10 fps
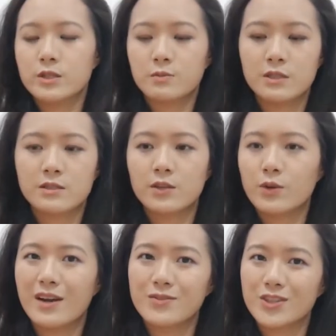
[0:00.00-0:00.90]
which means that
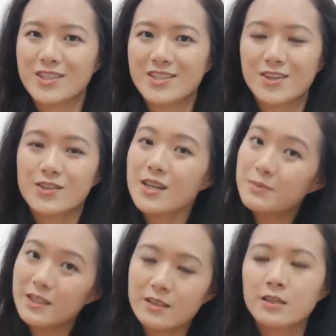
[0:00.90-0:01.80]
you have to consider
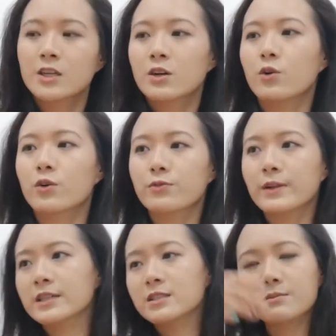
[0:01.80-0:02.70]
Dublin or
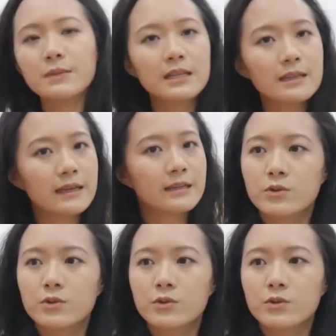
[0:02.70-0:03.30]
fly to the mainland.